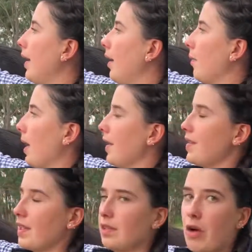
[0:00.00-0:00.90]
Whereas
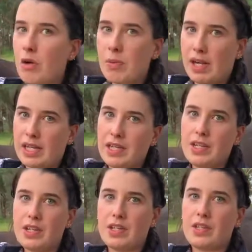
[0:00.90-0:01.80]
a lower body
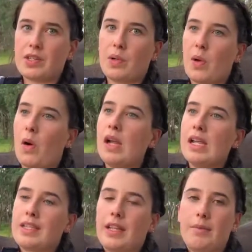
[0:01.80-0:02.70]
condition score
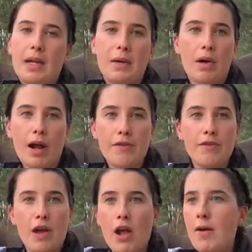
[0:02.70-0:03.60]
is going to be quite
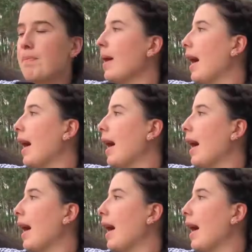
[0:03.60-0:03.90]
firm,